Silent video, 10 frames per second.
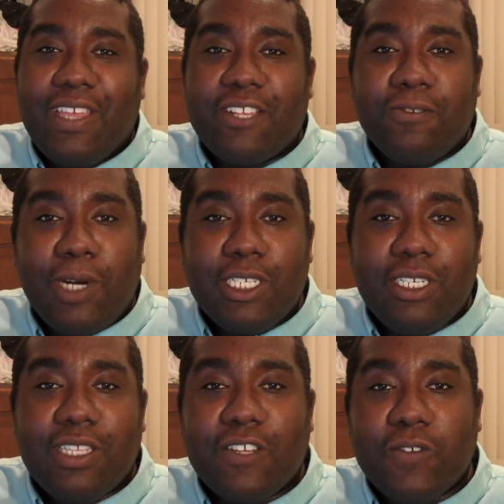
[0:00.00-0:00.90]
Thanks for
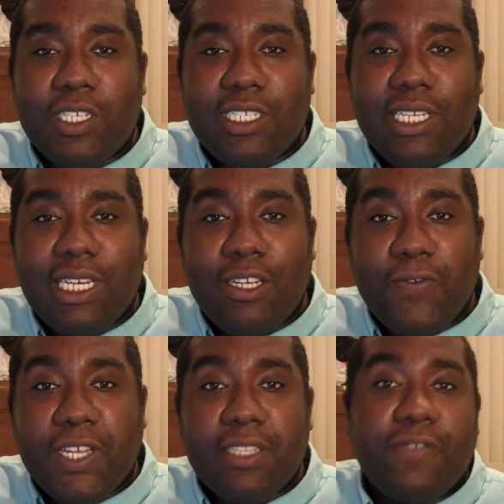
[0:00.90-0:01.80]
watching. Thanks for listening. And
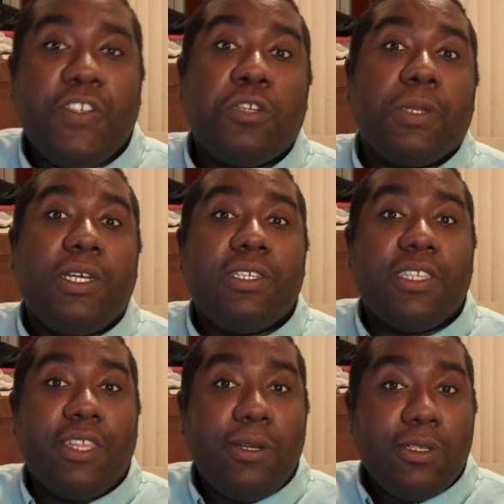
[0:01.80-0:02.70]
don't forget, the future
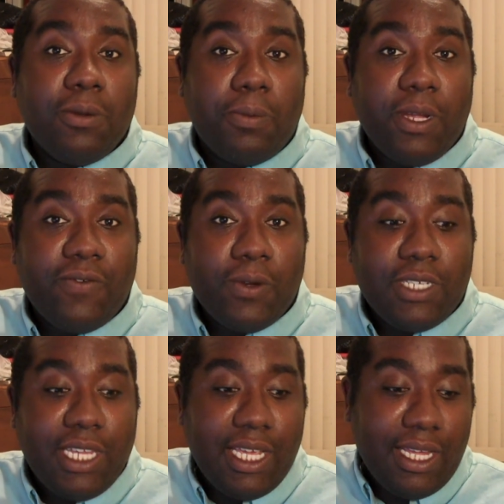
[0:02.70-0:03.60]
belongs to those who prepare
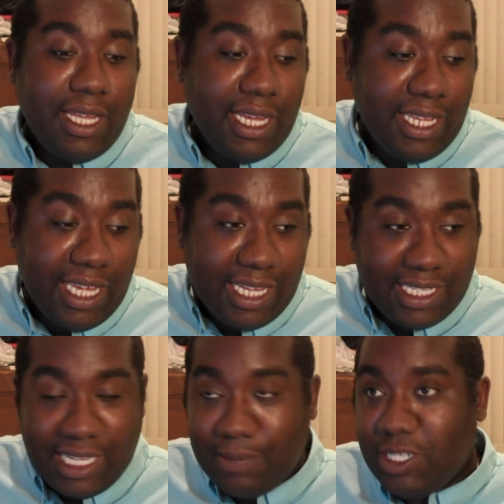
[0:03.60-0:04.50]
for today. And
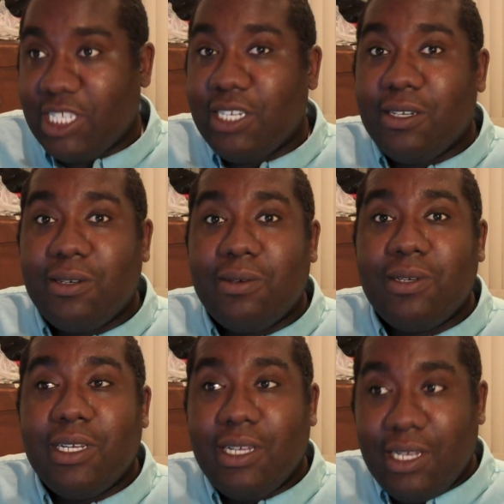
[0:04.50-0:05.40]
yes, I'm
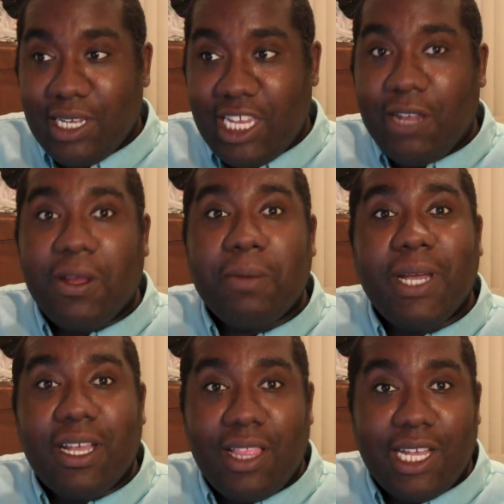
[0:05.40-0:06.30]
still carrying
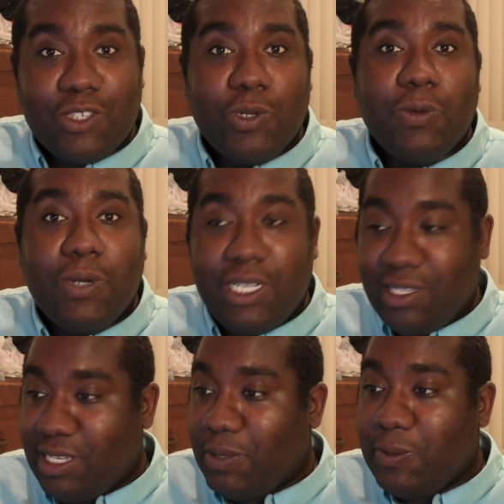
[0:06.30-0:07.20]
my Glock
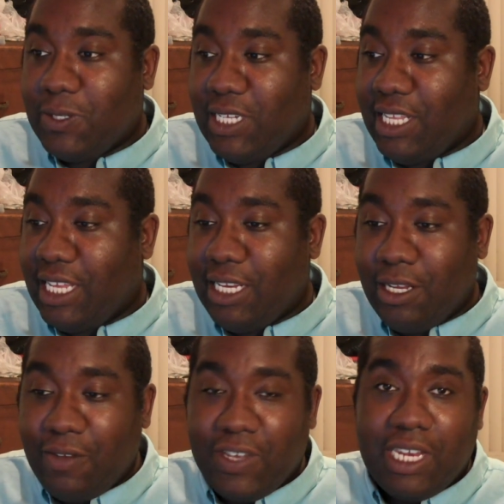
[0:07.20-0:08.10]
21. Some people say that,
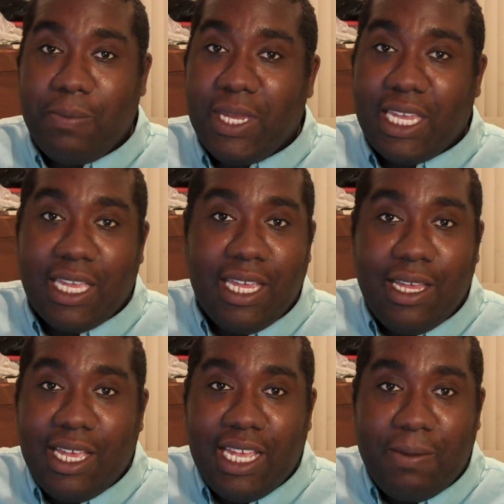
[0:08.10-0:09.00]
you know, if you get a big,
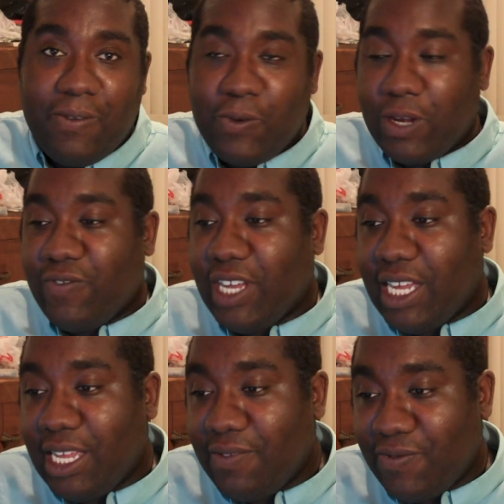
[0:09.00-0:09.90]
heavy
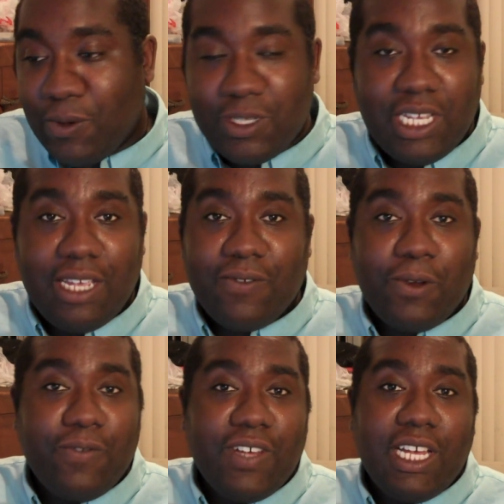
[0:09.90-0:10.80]
45, full size
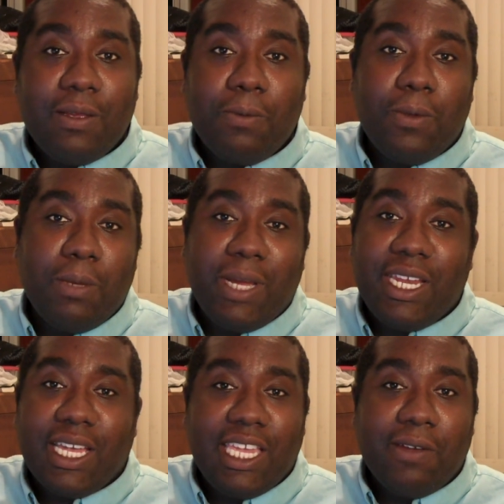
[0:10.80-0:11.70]
45, you, you
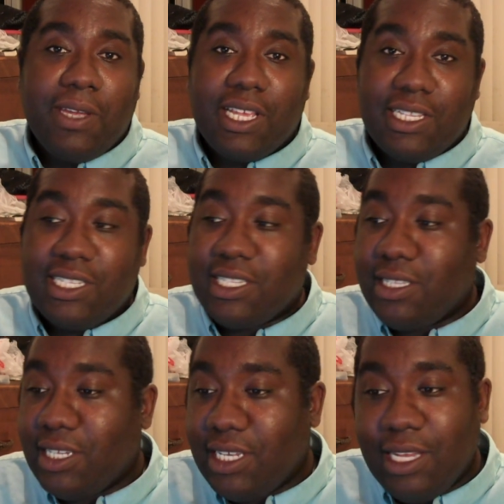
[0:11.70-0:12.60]
might not carry it
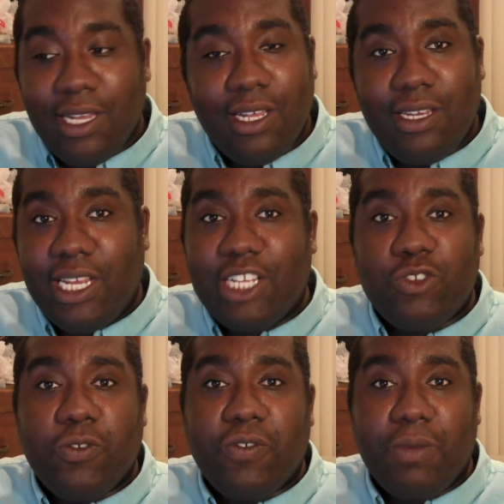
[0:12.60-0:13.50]
consistently. Not
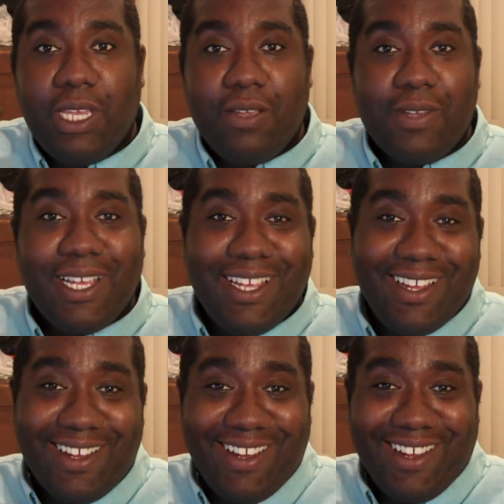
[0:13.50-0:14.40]
true for me.
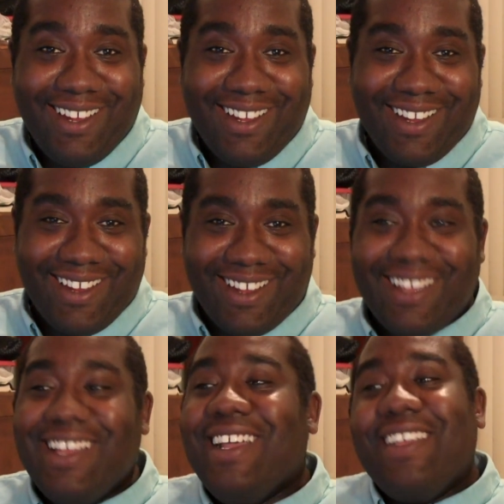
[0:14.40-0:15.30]

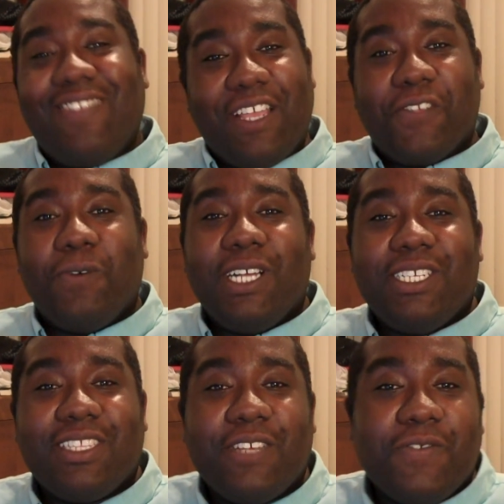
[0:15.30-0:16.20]
Thanks for
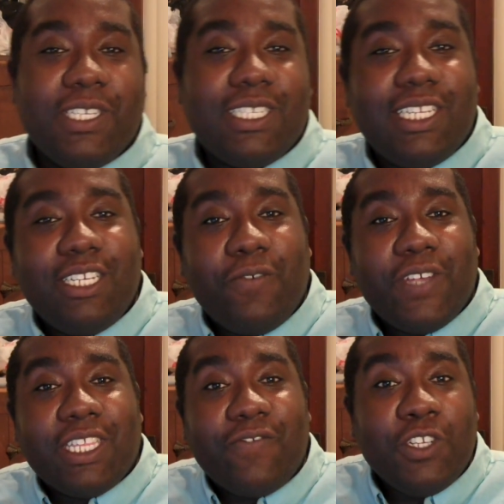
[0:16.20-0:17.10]
watching. Thanks for listening. And don't
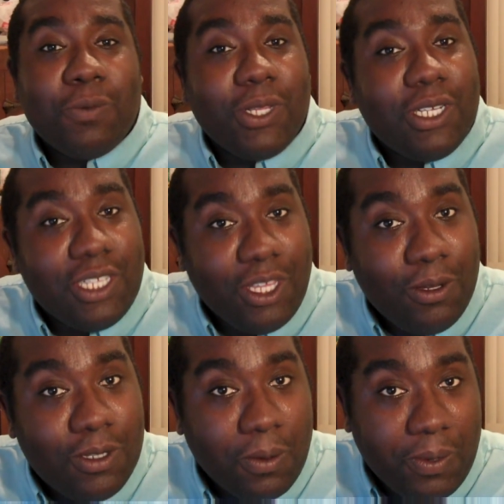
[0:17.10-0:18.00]
forget, the future belongs to
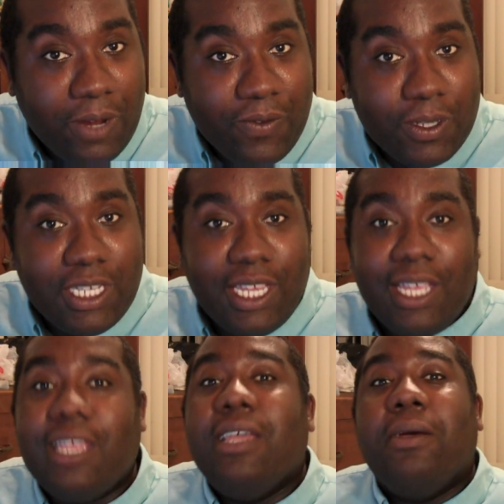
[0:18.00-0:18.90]
those who prepare for it
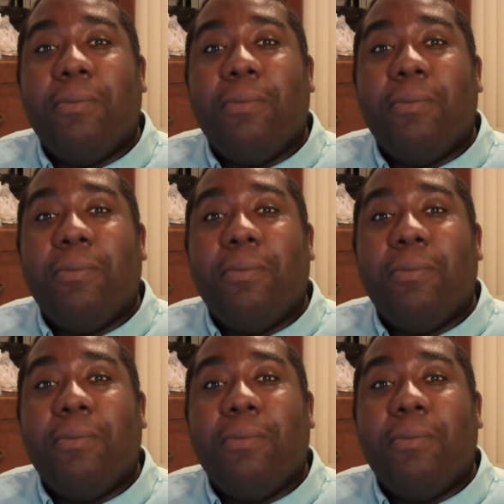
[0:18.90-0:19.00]
today.